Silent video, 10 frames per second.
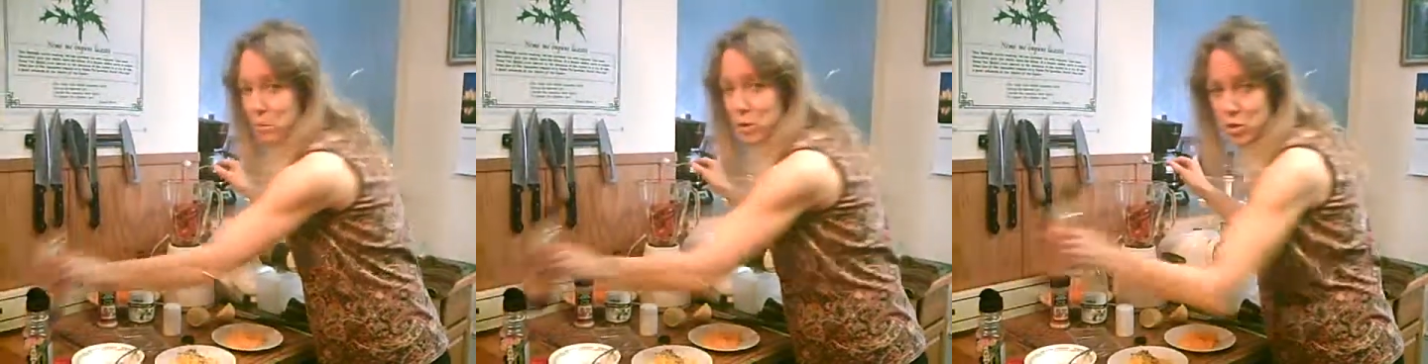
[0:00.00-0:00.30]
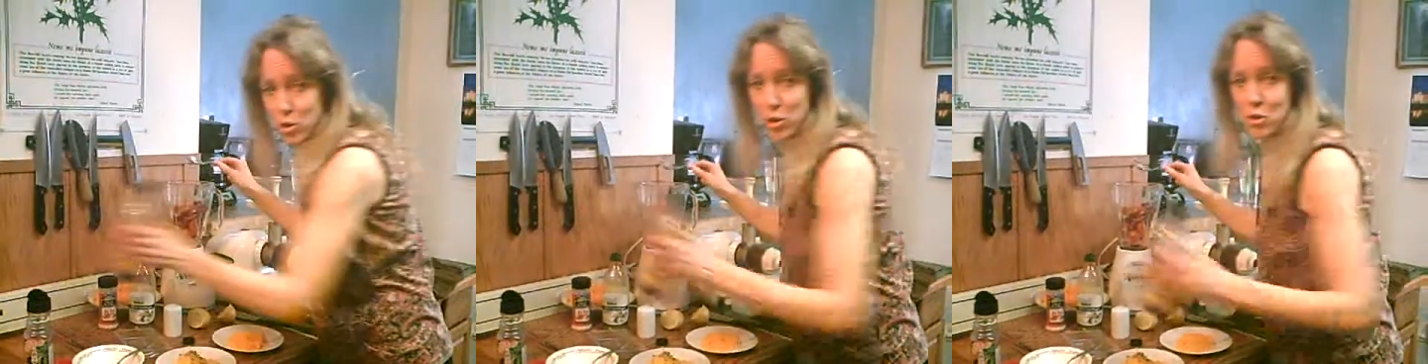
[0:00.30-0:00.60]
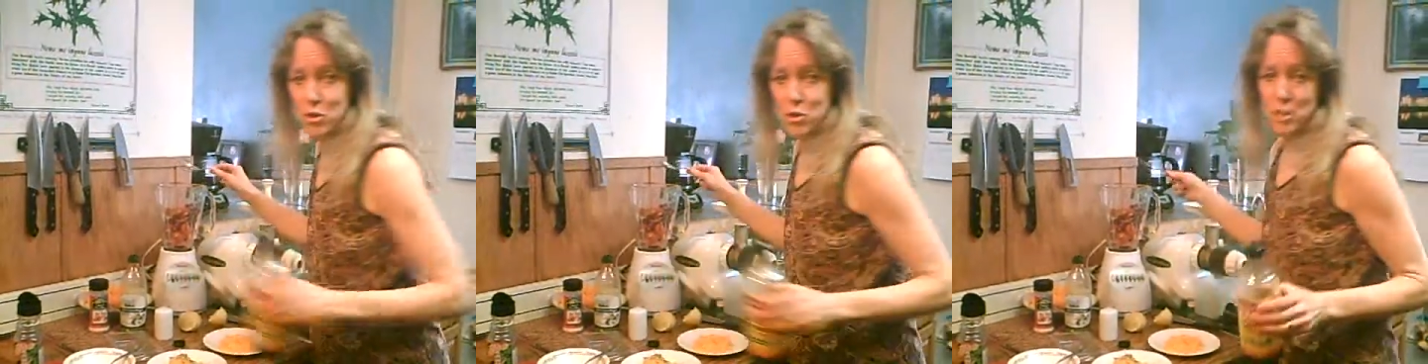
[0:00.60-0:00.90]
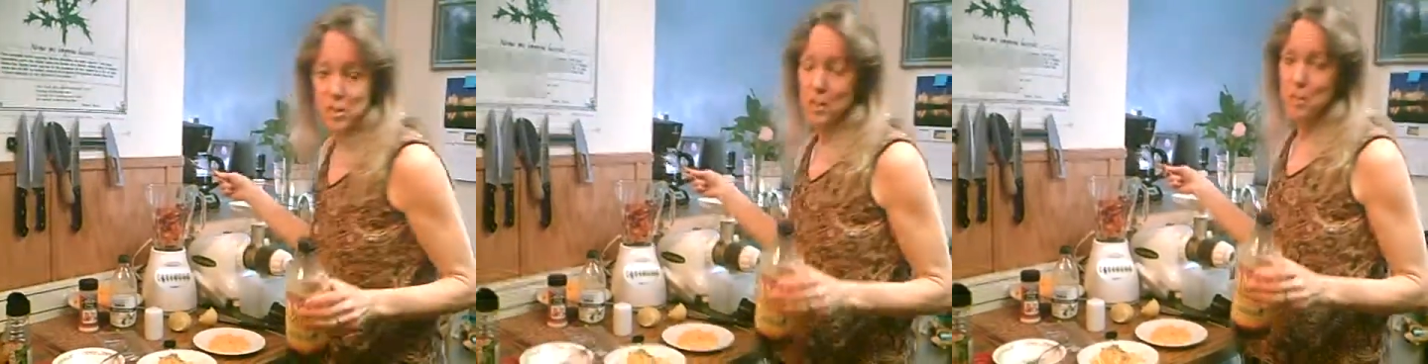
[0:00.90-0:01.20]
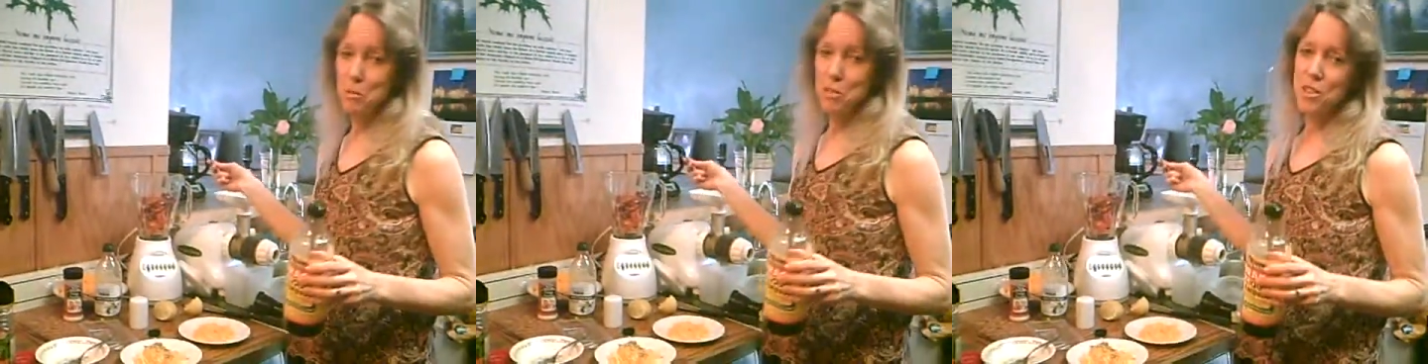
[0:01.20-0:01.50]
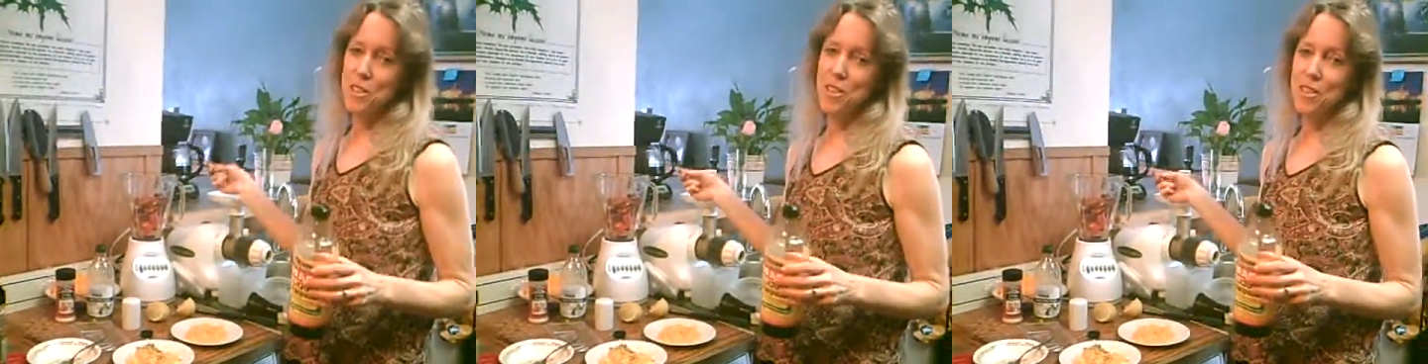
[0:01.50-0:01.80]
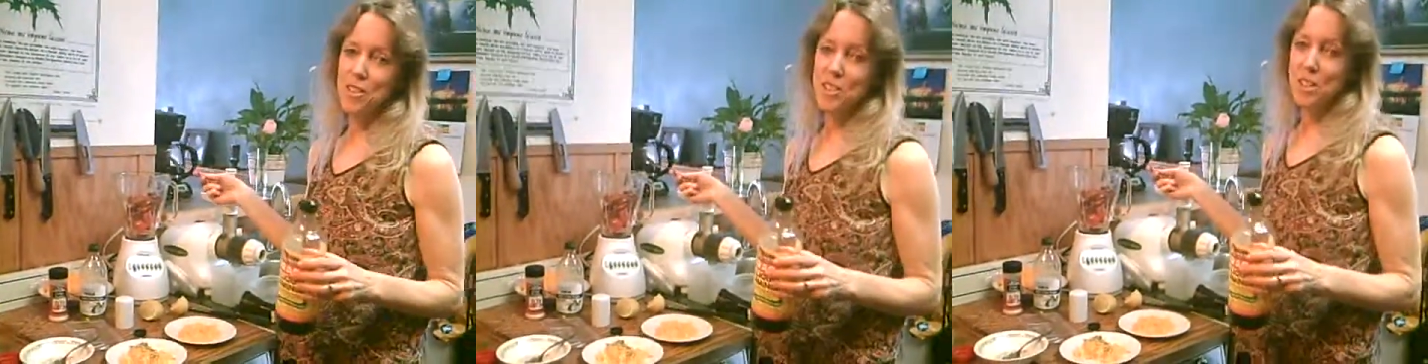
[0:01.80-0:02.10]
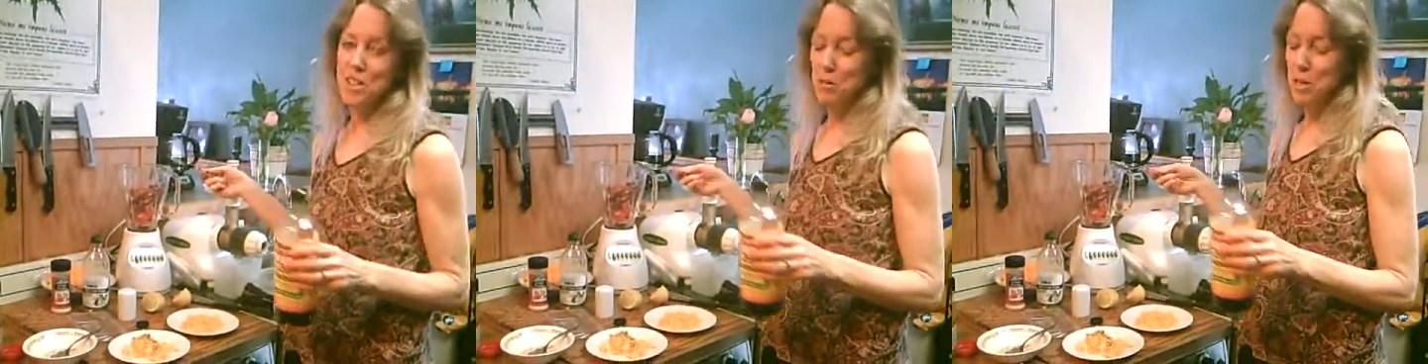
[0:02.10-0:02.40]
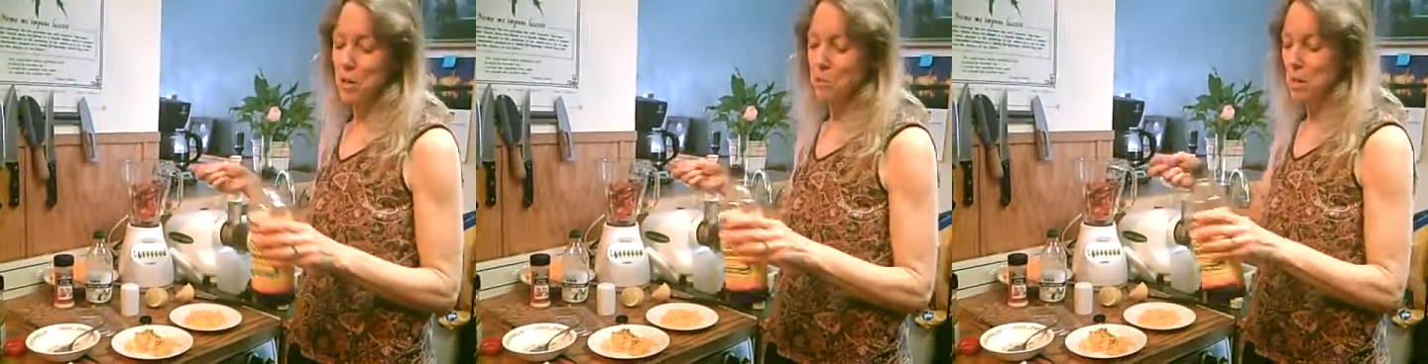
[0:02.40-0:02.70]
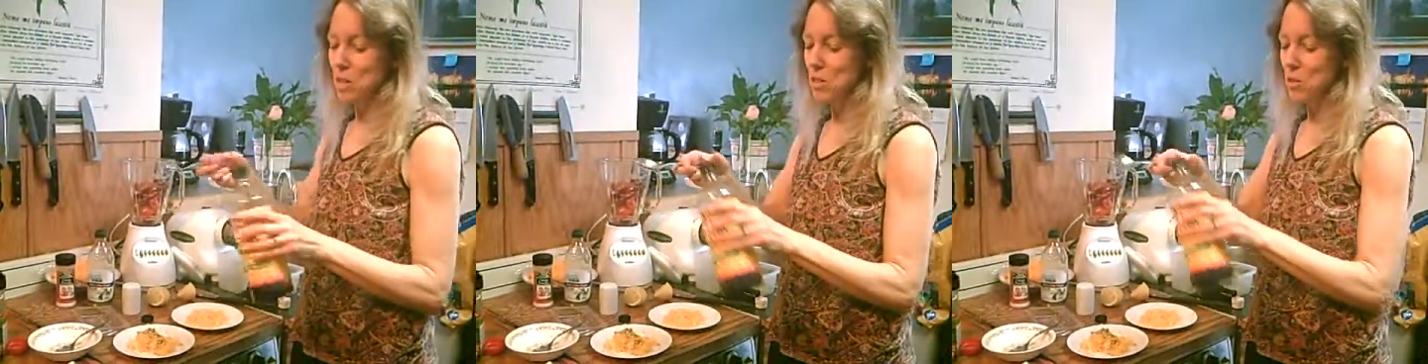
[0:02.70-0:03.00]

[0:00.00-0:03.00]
Shoyu soy sauce, which is the soy sauce without wheat,